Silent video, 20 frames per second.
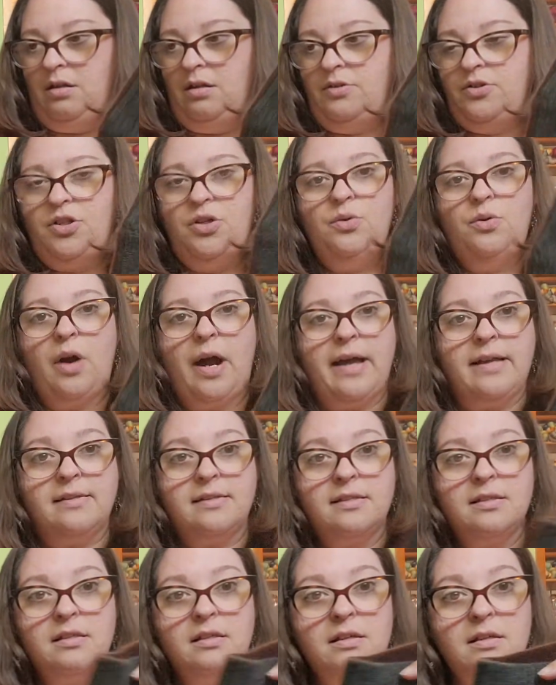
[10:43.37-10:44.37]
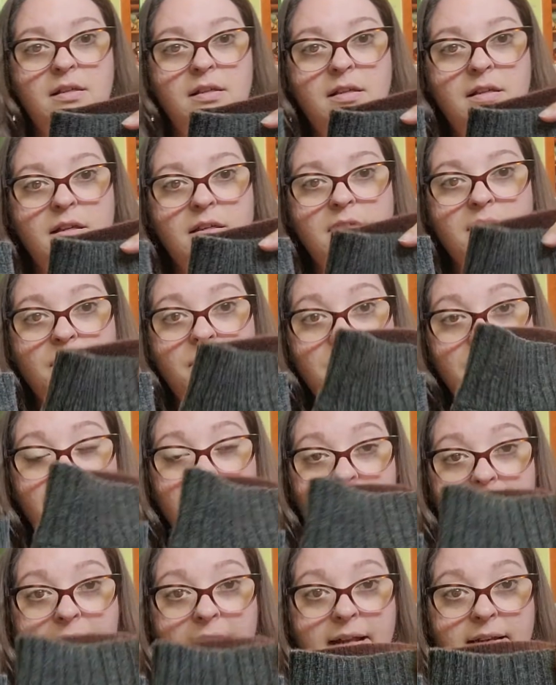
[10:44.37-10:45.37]
2 grays. So you
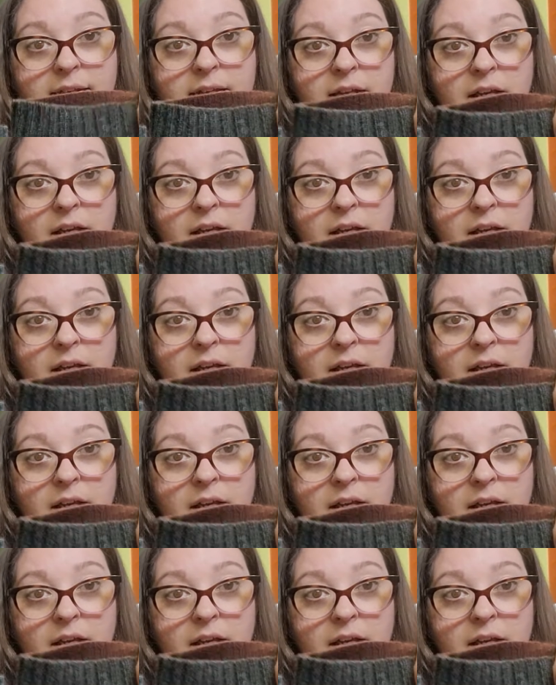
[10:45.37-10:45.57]
can get,